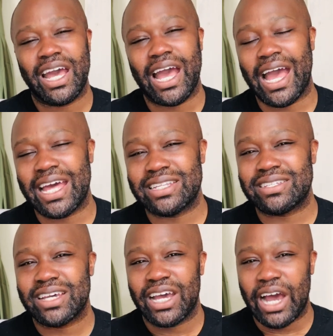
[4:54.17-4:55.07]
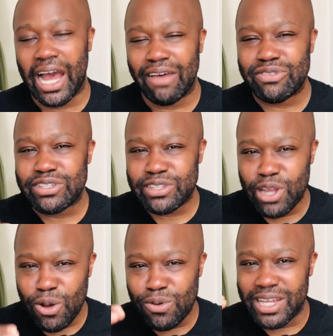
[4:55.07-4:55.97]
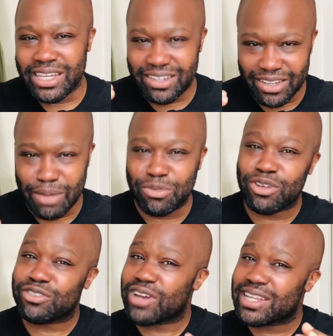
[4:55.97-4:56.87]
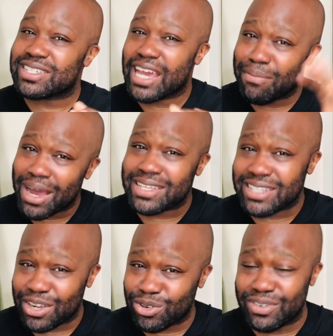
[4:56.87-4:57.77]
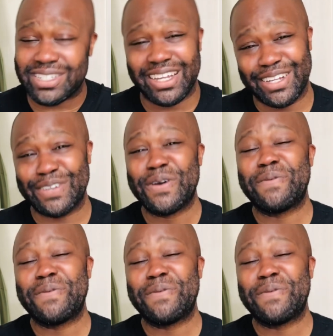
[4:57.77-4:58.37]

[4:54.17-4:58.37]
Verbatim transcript: And I have slowly I'm not going to try to say I'm Einstein all of a sudden,